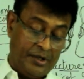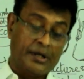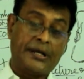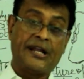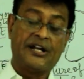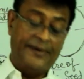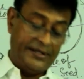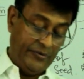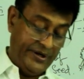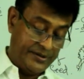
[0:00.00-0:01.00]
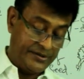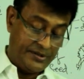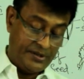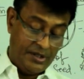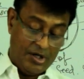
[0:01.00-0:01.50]
carried by the wings.
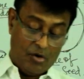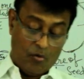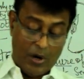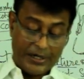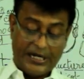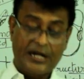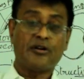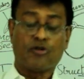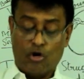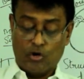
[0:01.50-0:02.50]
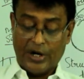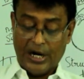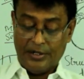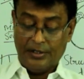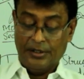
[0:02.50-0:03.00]
Water,
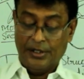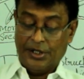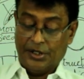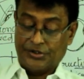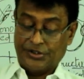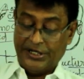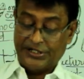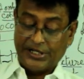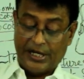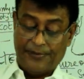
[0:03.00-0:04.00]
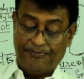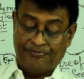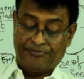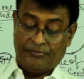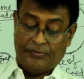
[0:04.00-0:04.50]
coconut, seeds
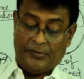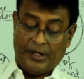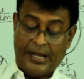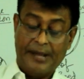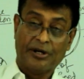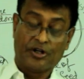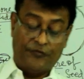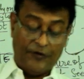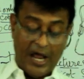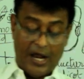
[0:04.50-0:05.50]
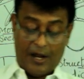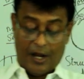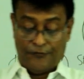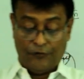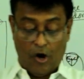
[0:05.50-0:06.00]
are able to
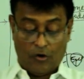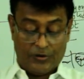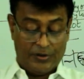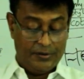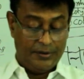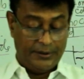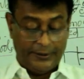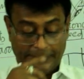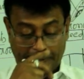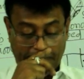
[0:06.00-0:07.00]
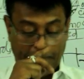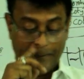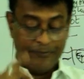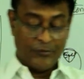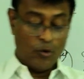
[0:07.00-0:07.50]
float in the
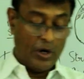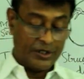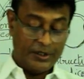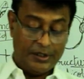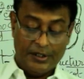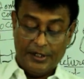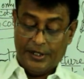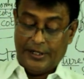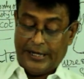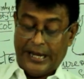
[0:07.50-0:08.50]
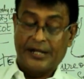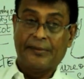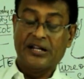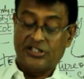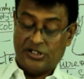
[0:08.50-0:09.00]
water.
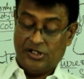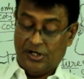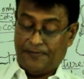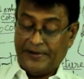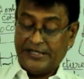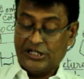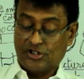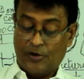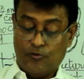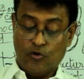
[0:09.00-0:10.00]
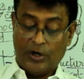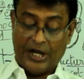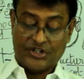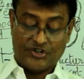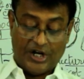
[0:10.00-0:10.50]
Animals, presence of
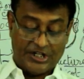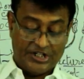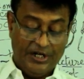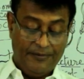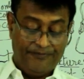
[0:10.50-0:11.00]
hook-like structure.